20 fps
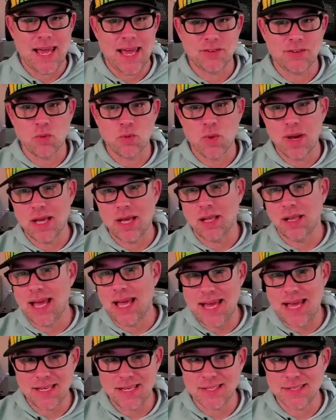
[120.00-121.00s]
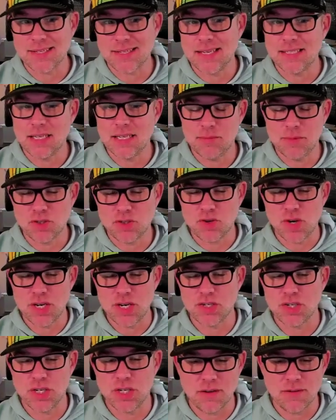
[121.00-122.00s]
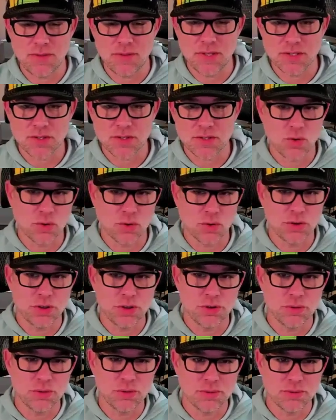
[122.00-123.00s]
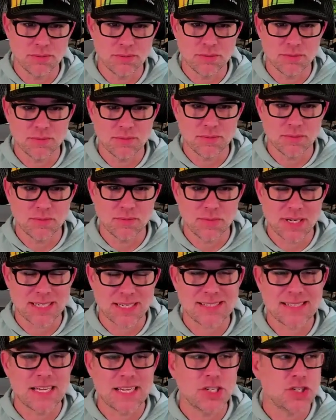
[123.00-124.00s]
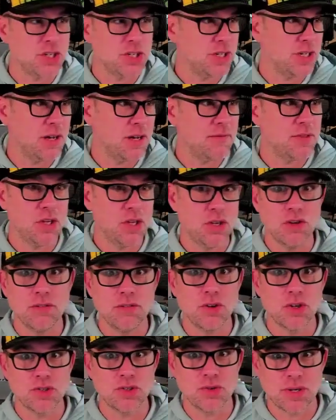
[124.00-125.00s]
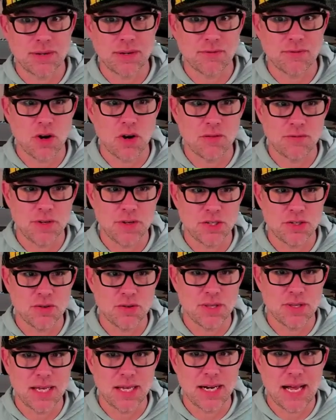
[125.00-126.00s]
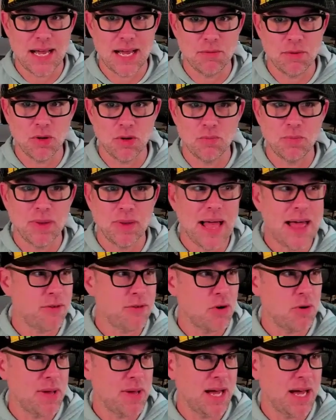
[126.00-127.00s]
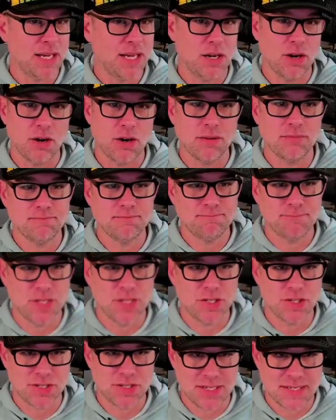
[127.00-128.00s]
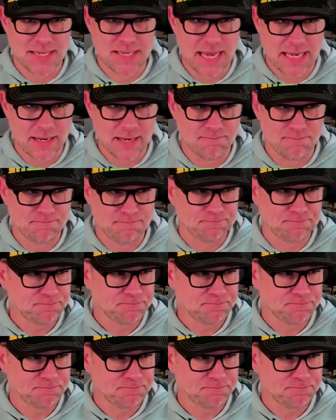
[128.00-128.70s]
as well as a demonstration of this cool new extension of the universal gift card feature that I will blather about here in just a second.